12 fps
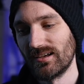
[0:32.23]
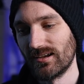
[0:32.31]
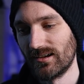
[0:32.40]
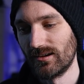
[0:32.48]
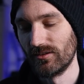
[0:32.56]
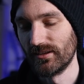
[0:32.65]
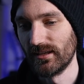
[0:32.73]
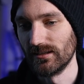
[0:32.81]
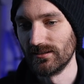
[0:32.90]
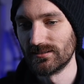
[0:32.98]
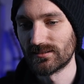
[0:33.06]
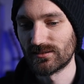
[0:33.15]
On that
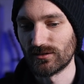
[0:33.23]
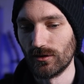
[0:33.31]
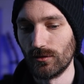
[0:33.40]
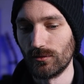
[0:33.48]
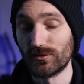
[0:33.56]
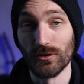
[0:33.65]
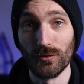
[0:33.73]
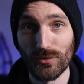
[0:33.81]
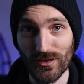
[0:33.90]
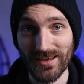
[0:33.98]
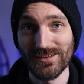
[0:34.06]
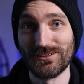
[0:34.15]
list. So
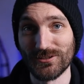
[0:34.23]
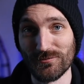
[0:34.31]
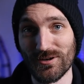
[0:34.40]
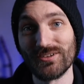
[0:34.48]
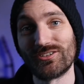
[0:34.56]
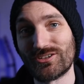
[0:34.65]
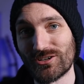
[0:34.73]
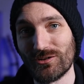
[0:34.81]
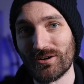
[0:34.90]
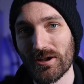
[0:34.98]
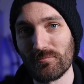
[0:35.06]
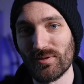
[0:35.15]
thank you so much for
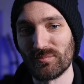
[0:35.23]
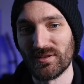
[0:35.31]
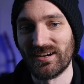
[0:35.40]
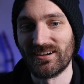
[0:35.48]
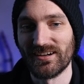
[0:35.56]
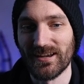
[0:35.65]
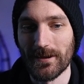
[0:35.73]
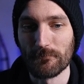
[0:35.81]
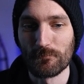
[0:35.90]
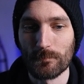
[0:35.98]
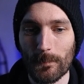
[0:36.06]
showing up and playing our game.